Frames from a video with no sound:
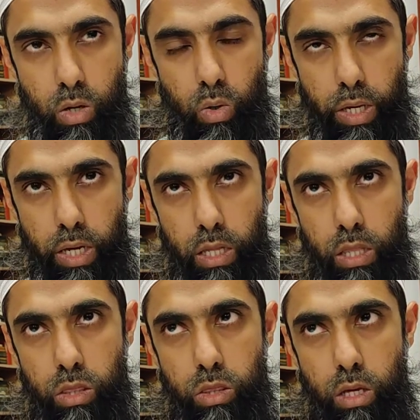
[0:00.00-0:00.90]
Okay,
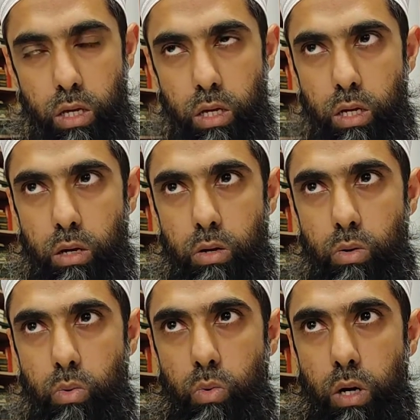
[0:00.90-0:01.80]
the
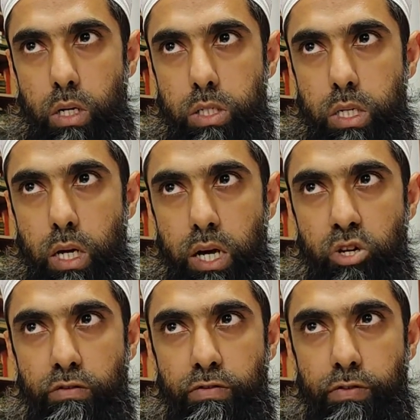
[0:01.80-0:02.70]
worst
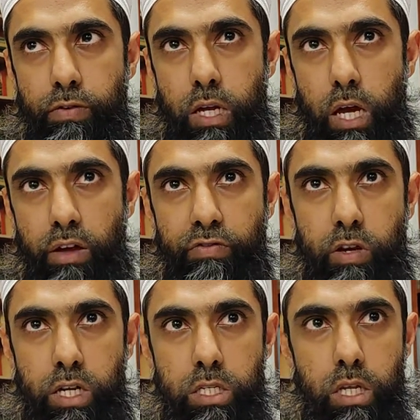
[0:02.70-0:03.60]
kind of kafir
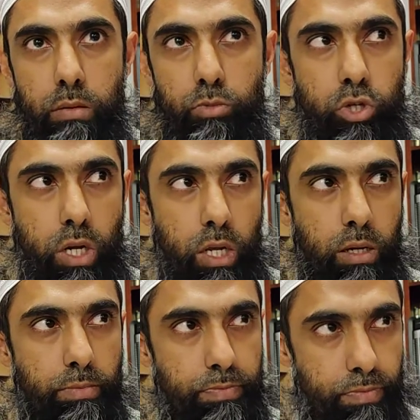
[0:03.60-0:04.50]
is the
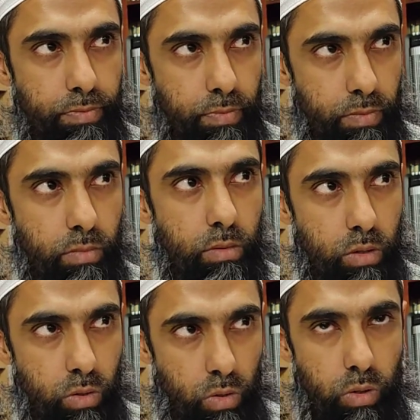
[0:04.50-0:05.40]
mushrik.
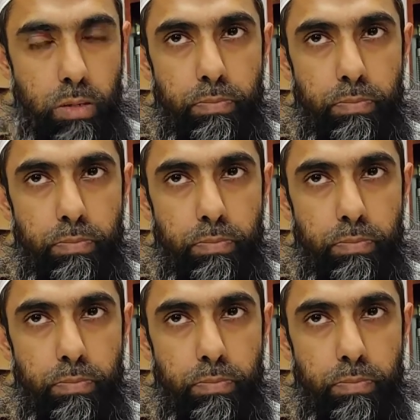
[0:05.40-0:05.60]
Okay?